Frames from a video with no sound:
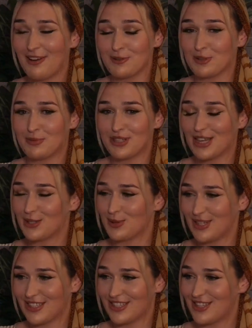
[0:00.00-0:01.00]
I was obsessed
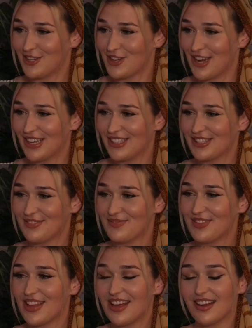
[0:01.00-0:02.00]
with this t-shirt.
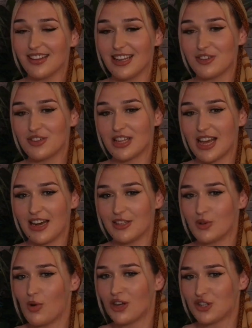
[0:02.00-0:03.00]
I'd literally get
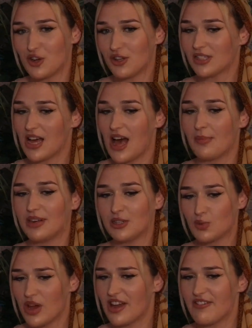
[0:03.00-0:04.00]
it to wash it all the time and
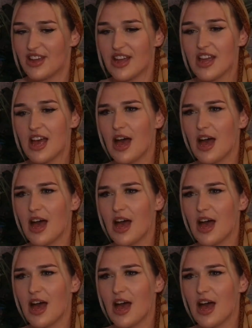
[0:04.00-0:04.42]
I'd wear it.